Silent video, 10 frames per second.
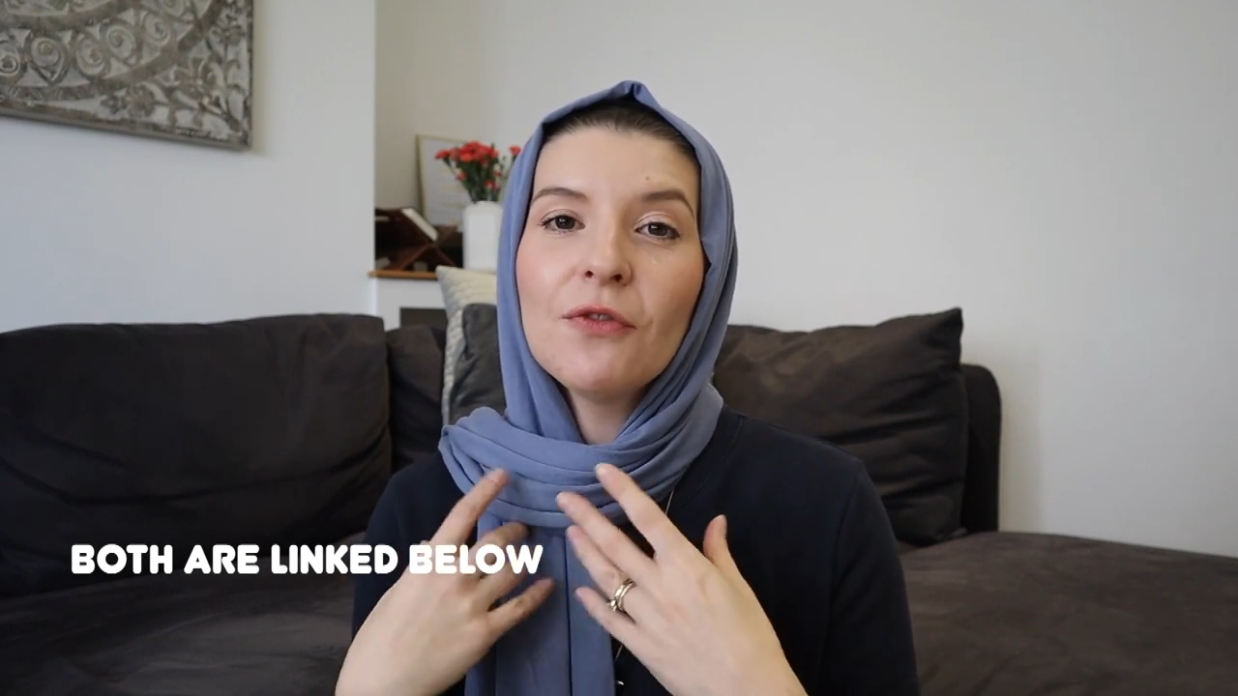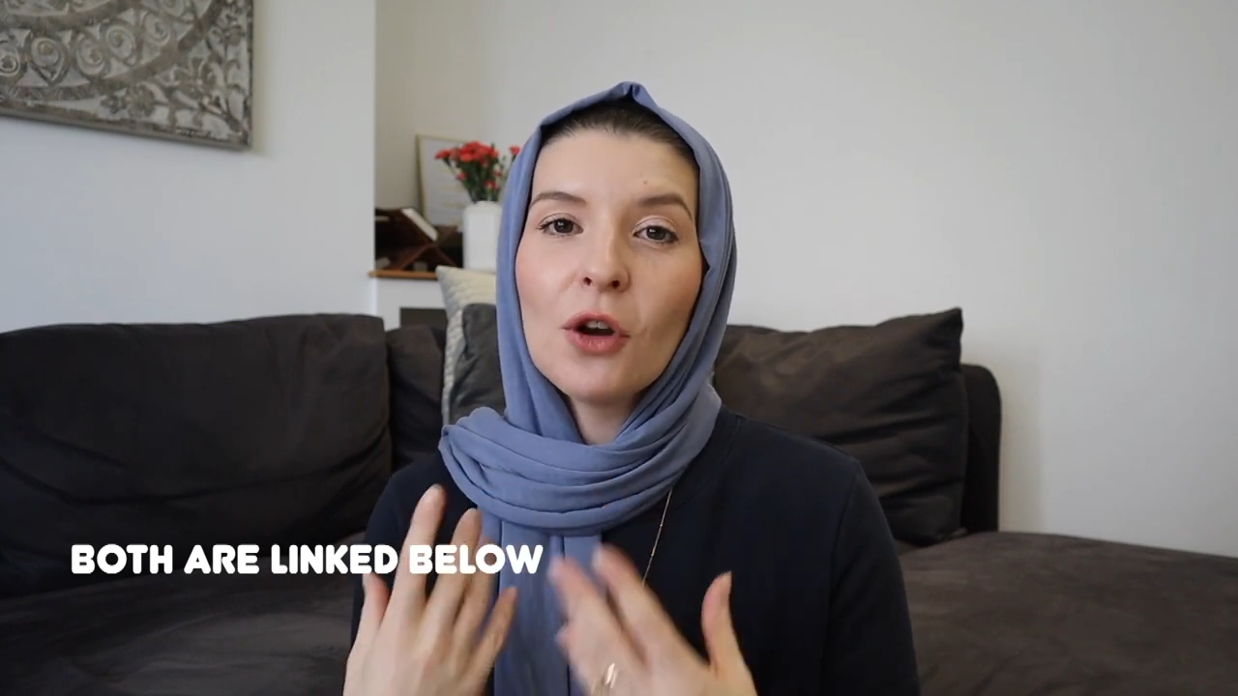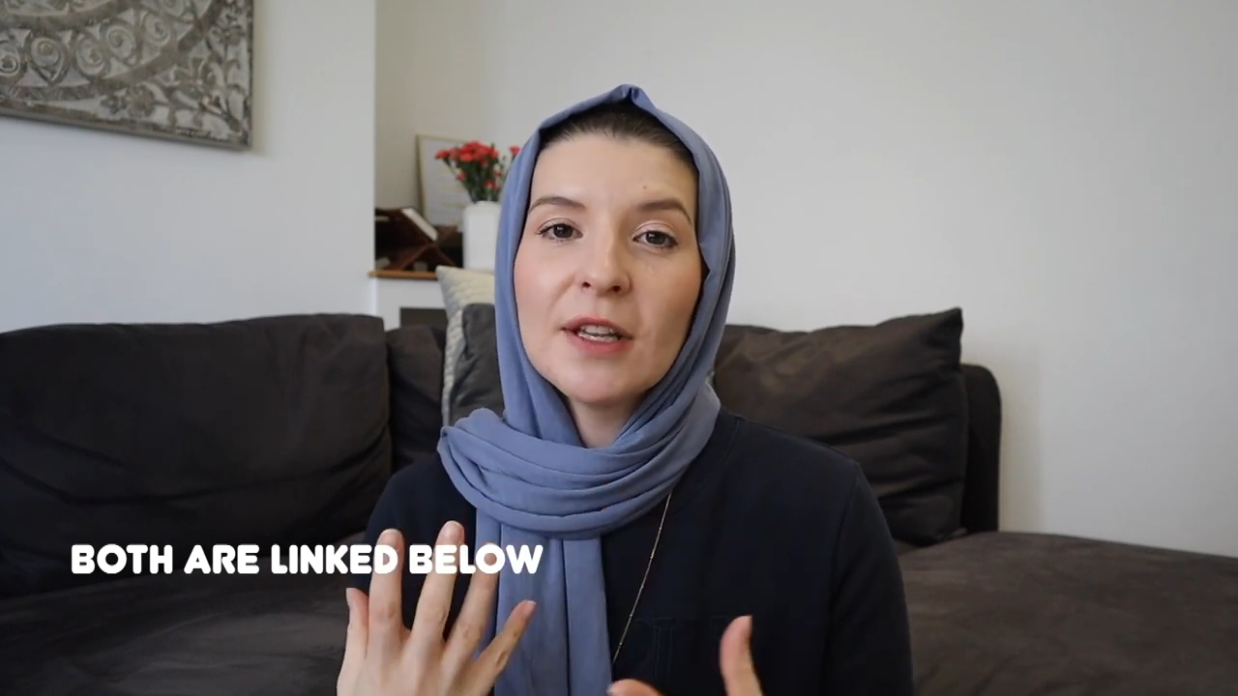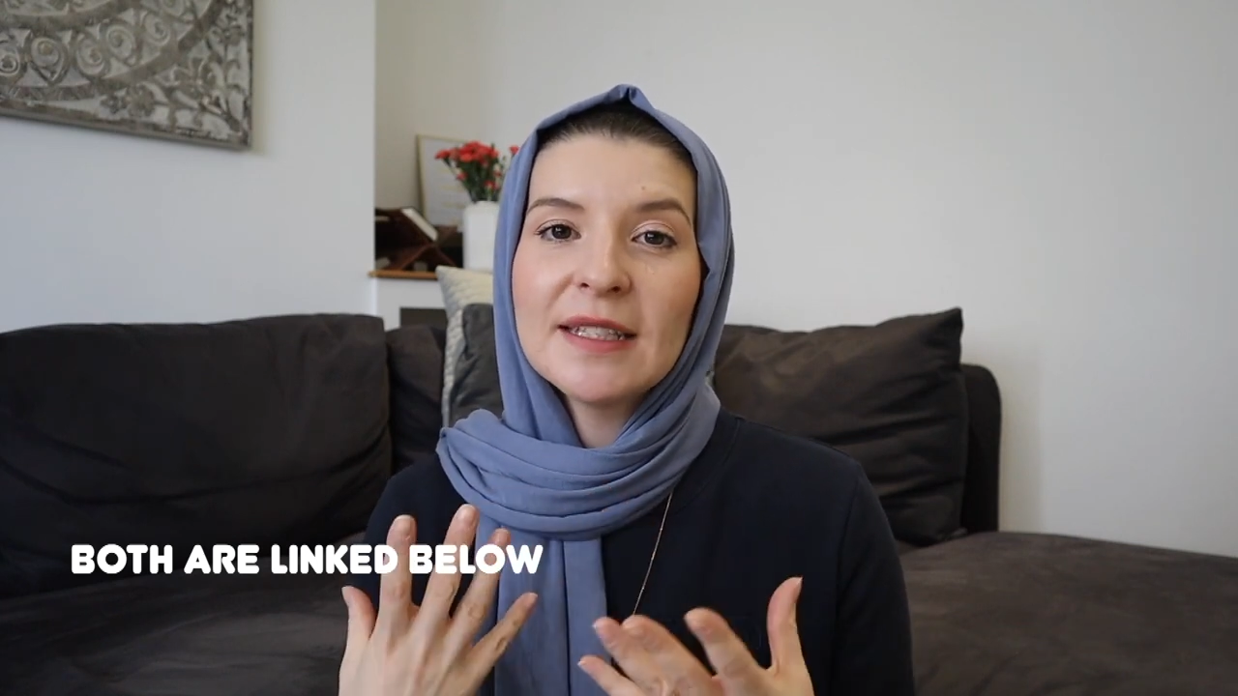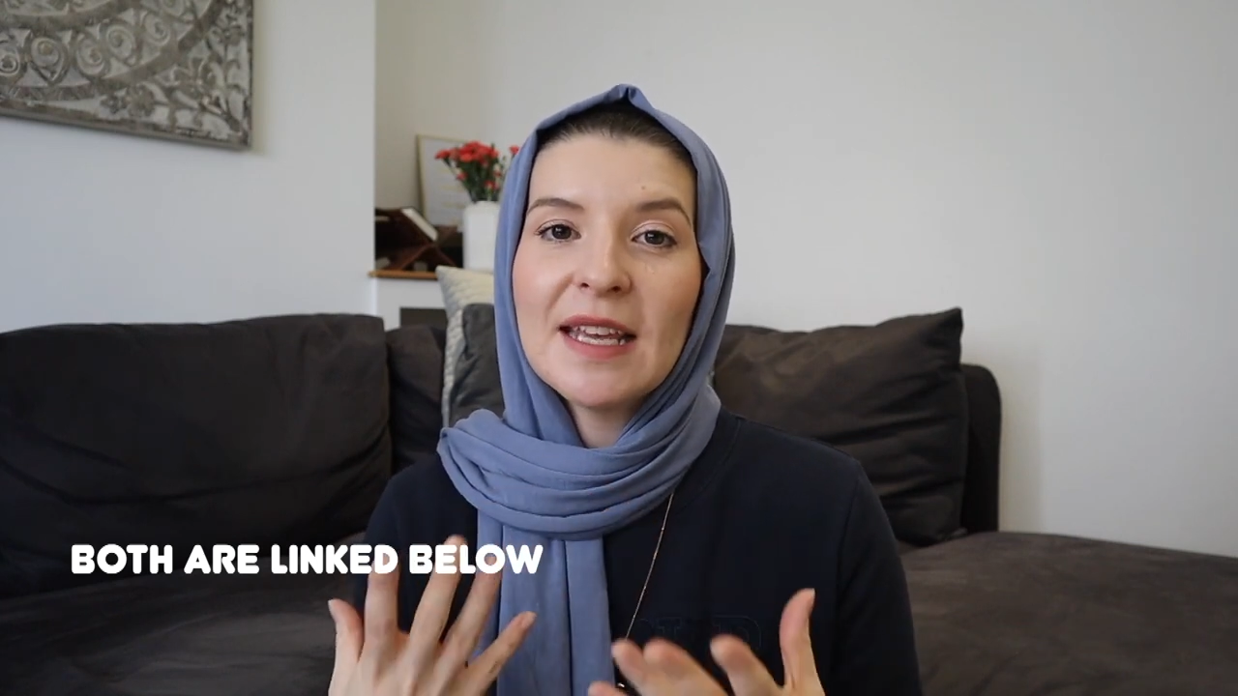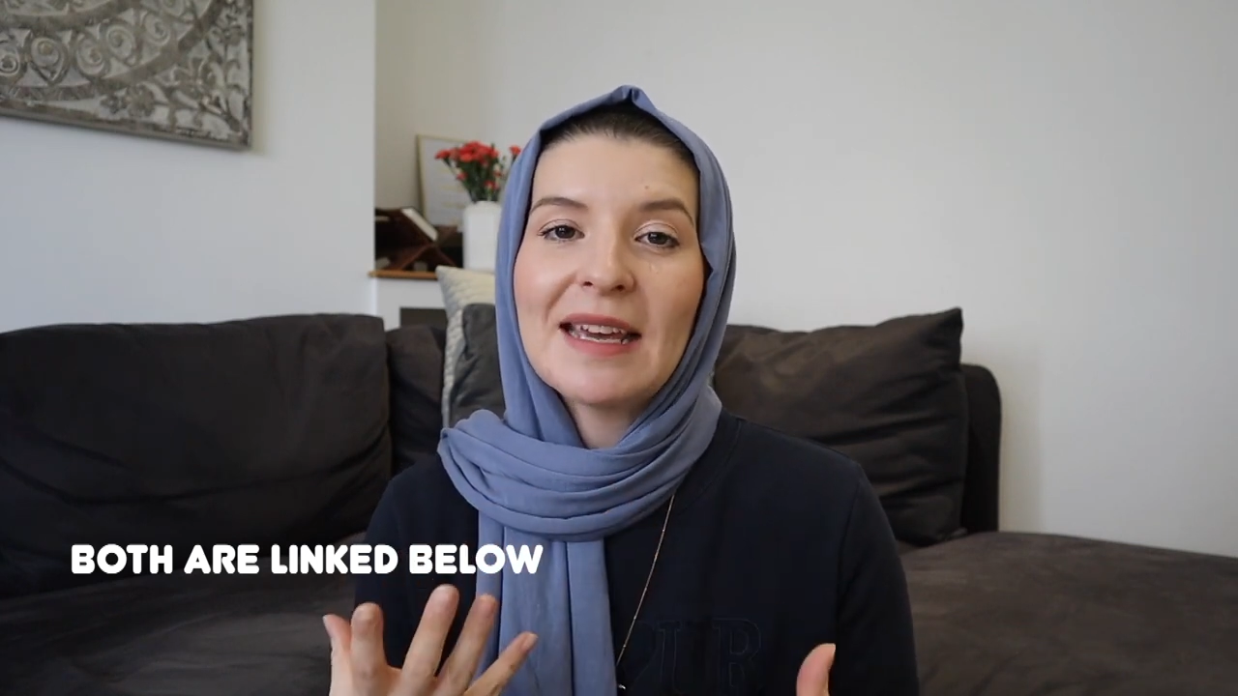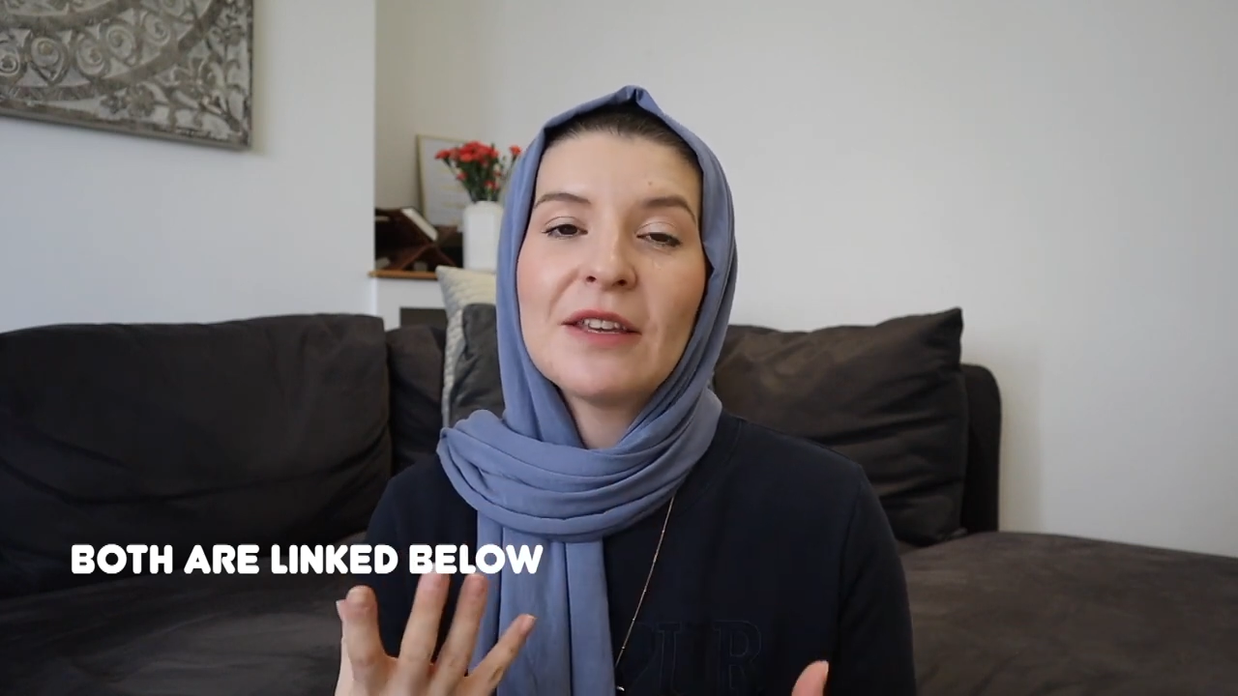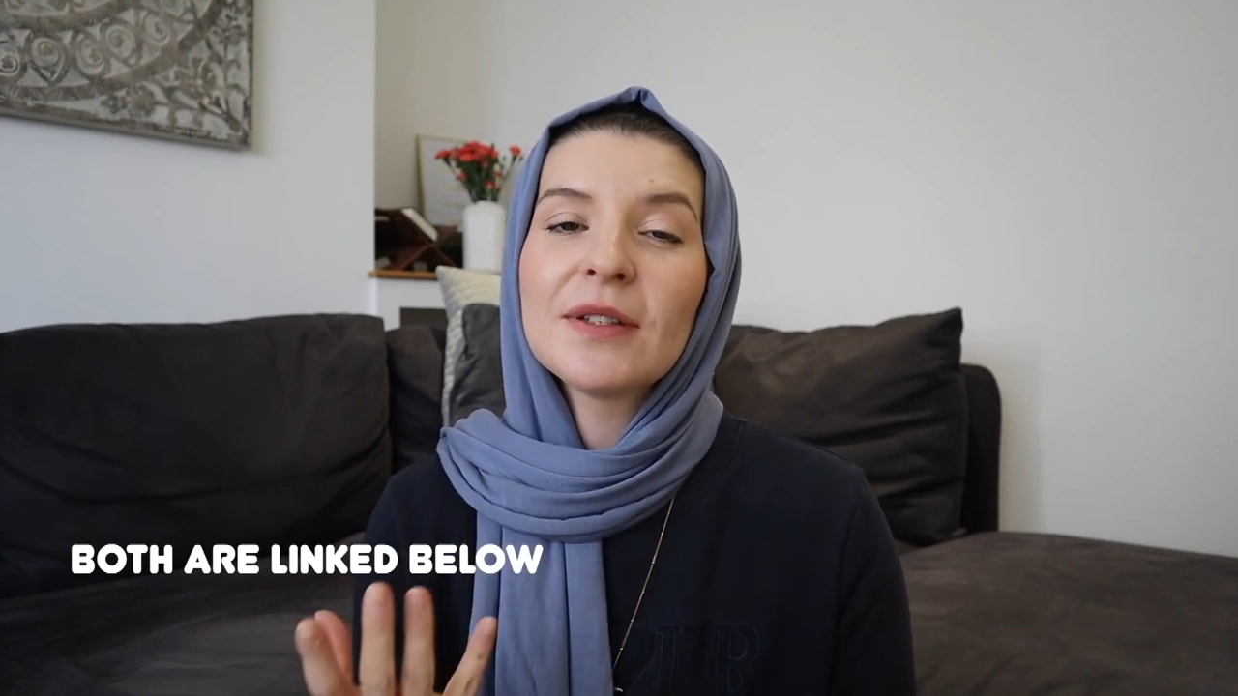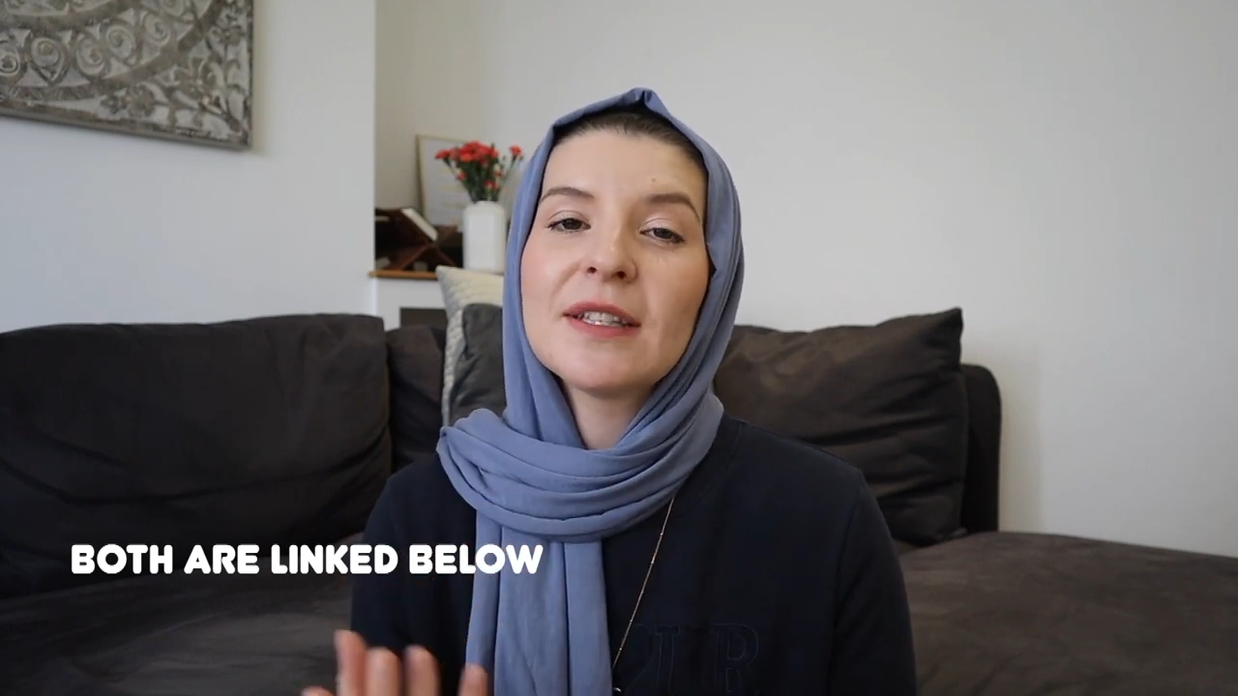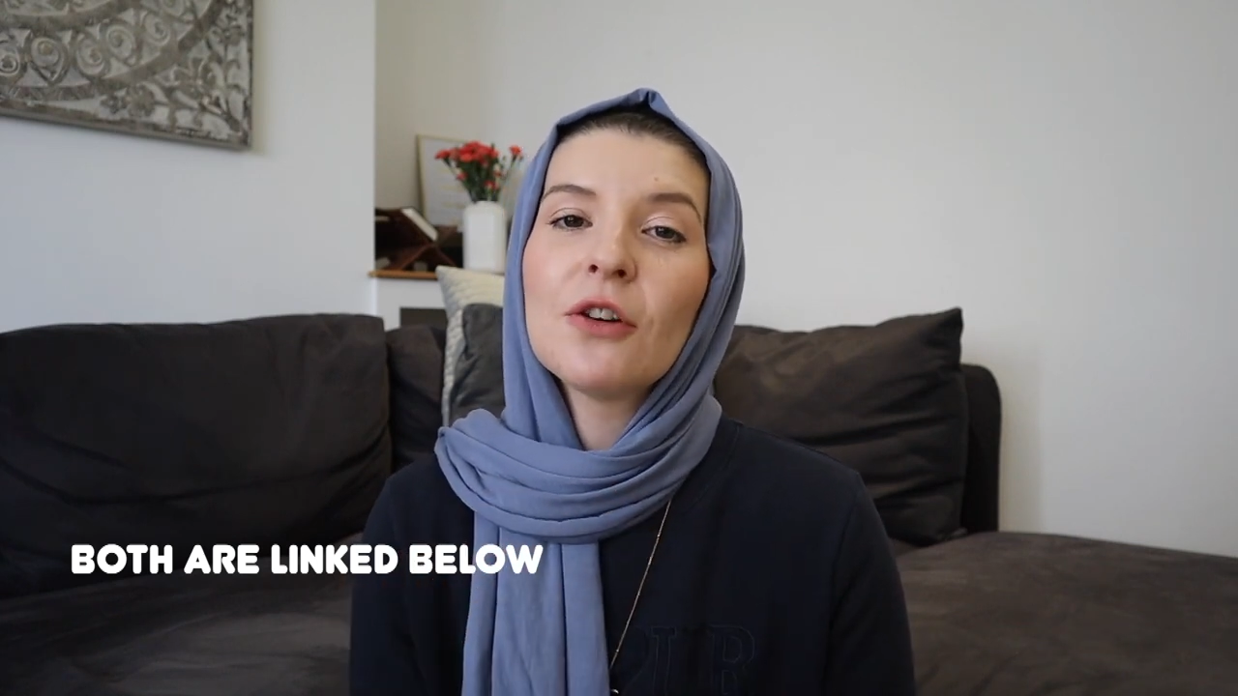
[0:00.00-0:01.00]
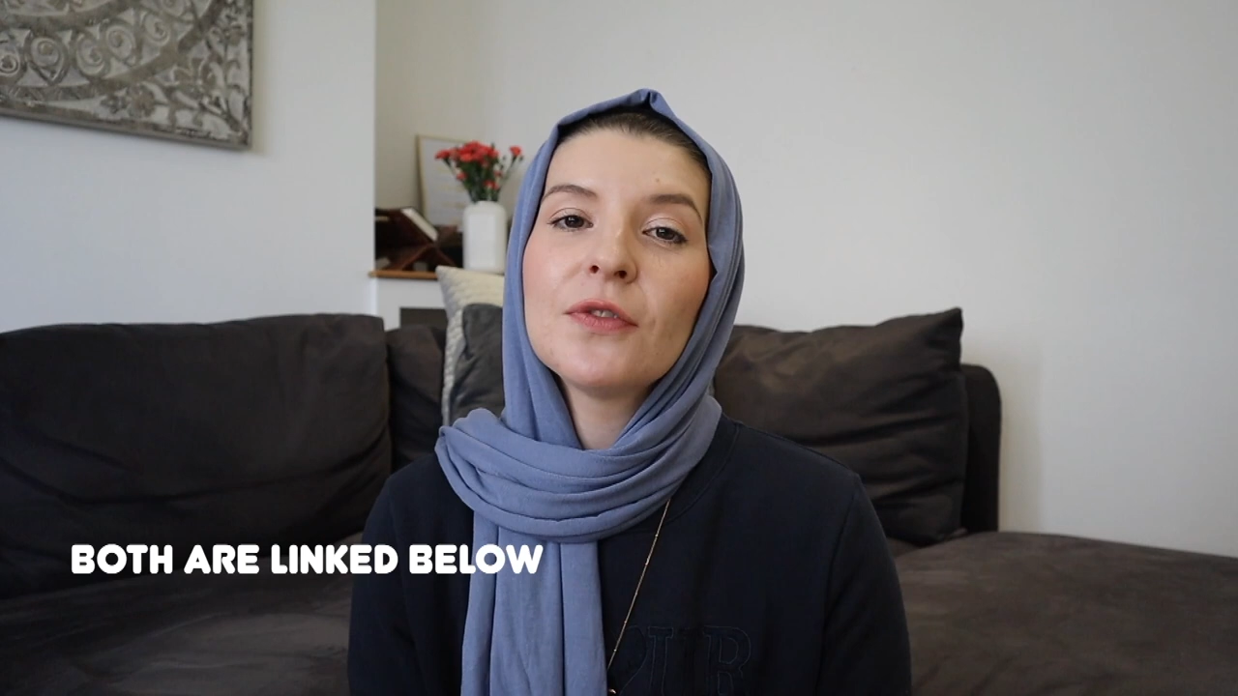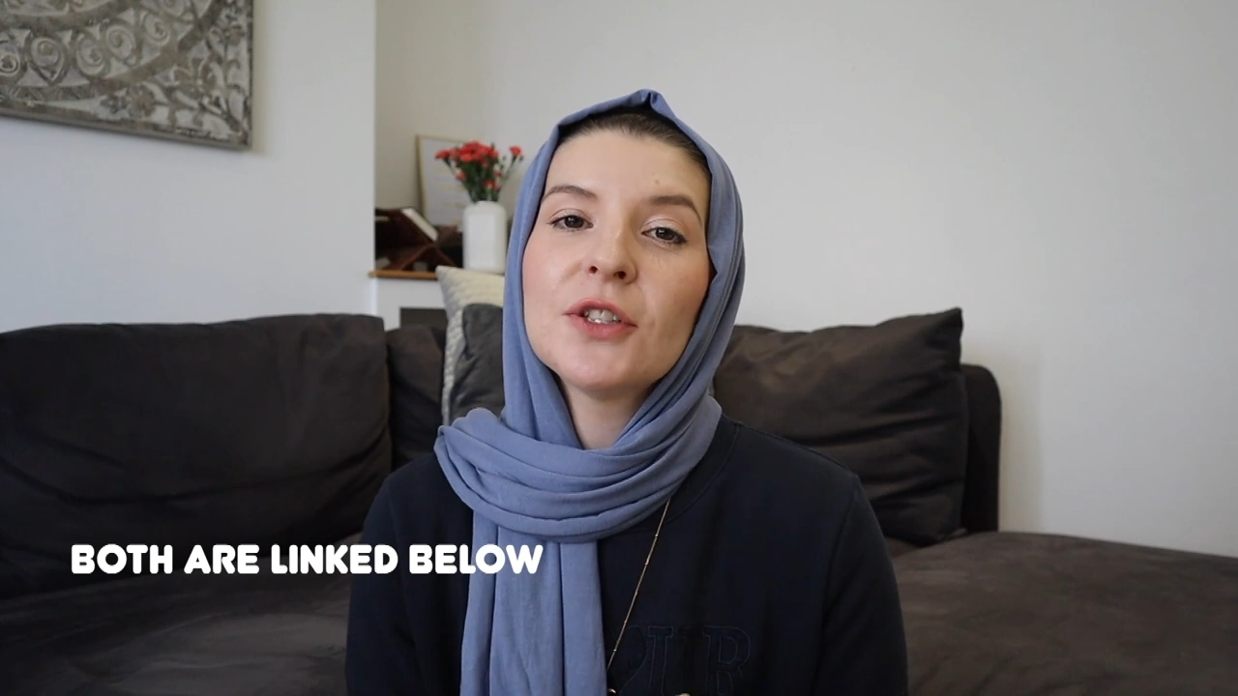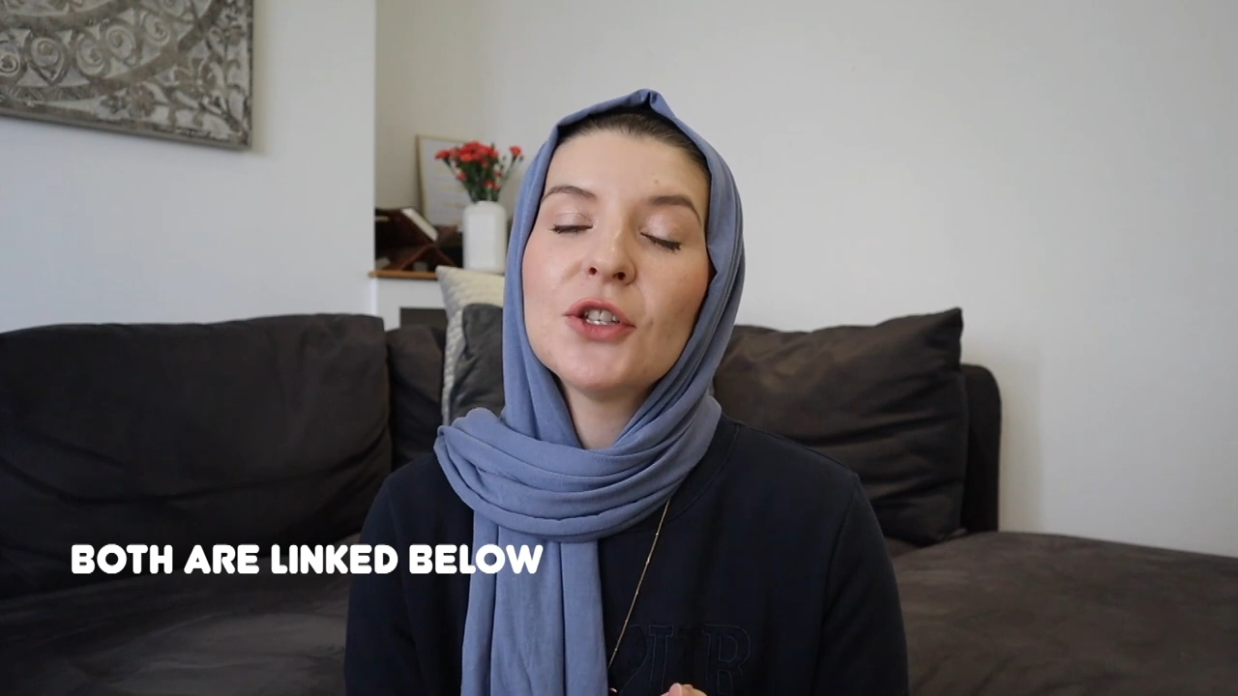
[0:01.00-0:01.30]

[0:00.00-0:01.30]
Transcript: volunteer yourselves